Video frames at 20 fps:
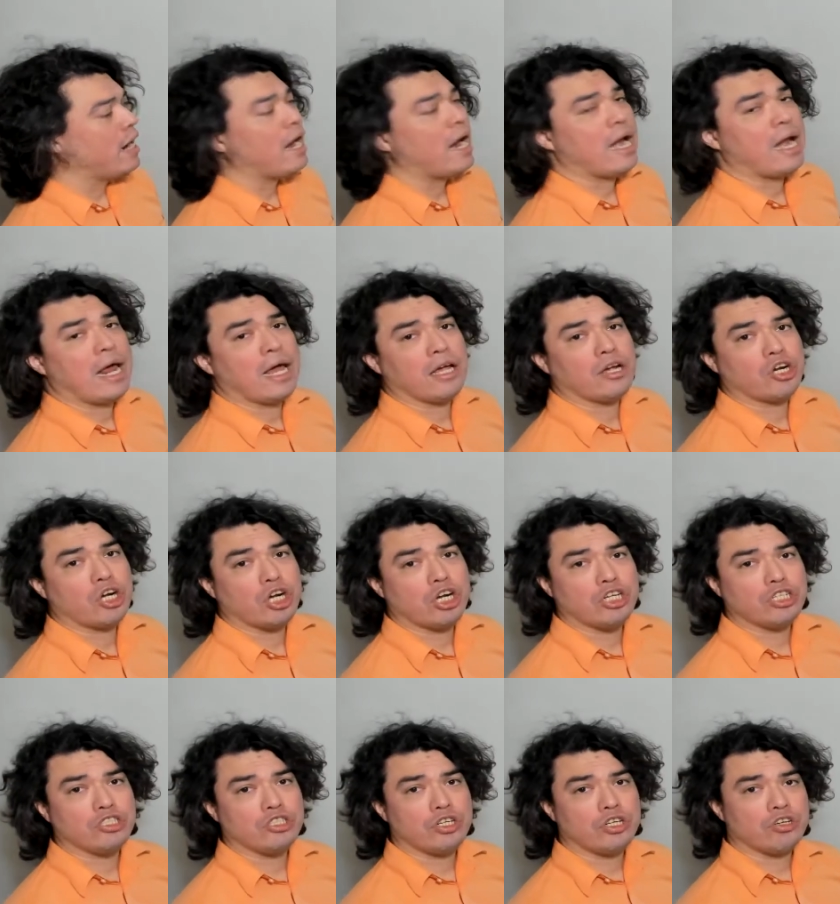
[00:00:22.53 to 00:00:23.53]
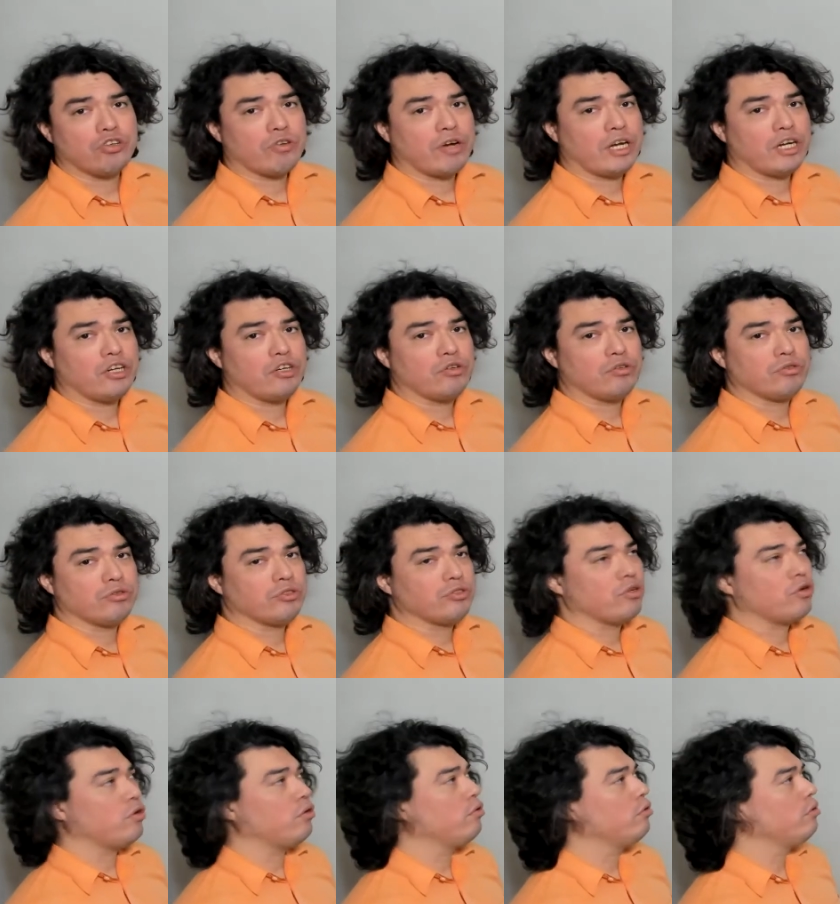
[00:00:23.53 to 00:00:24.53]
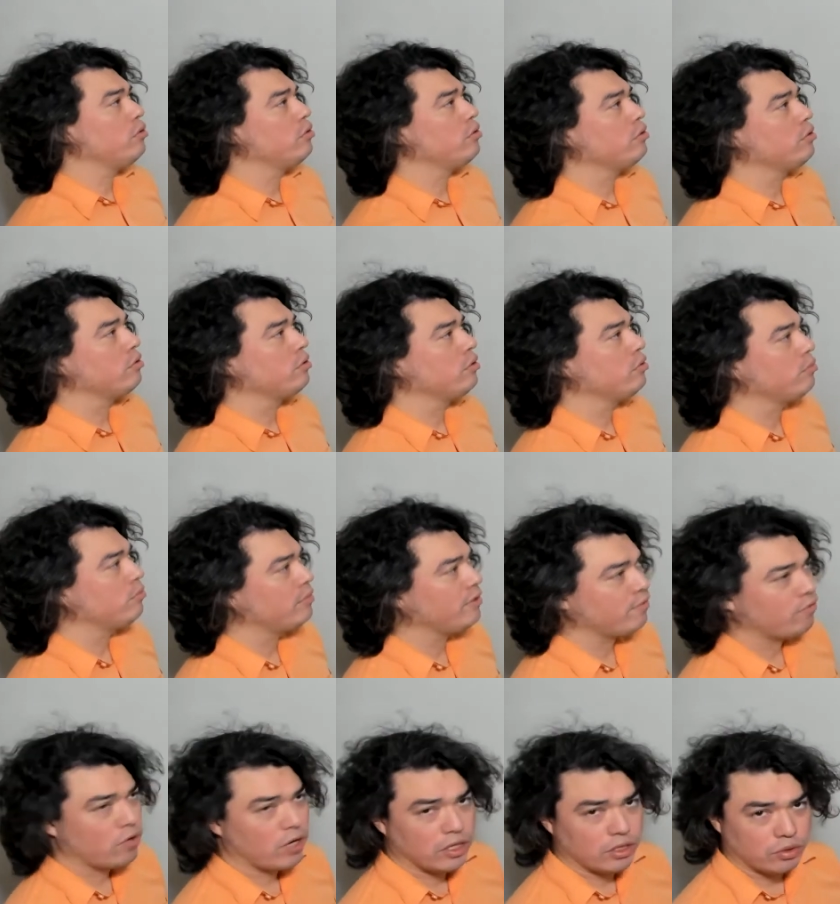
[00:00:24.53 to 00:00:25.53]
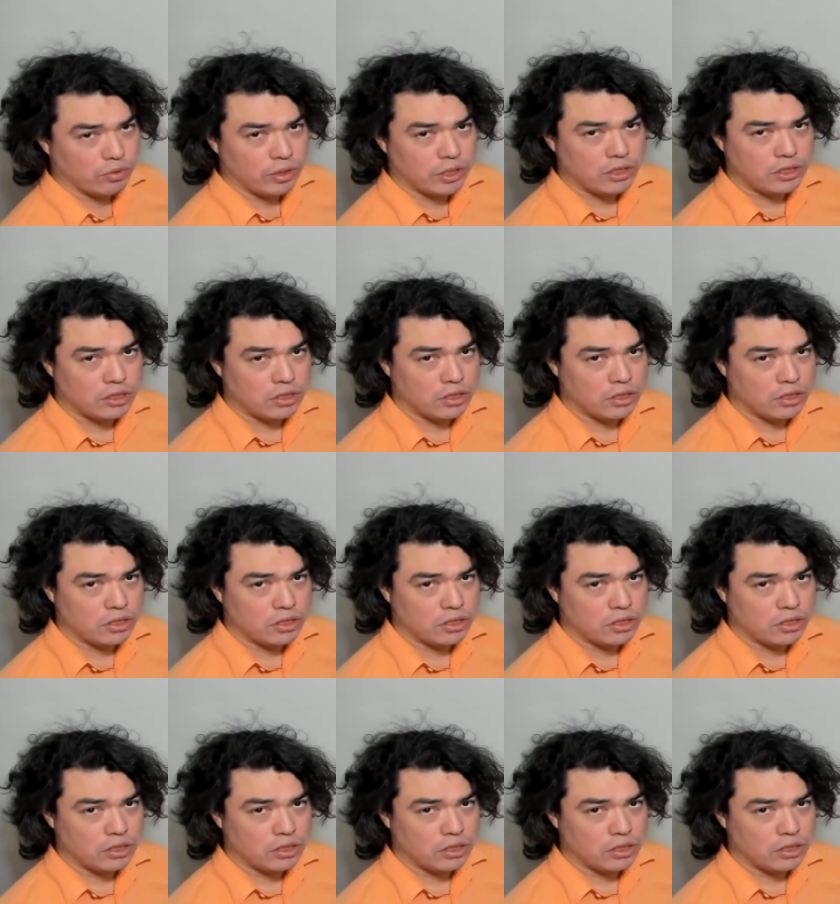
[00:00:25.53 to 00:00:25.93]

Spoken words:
And I encourage you to try to do so before I do it.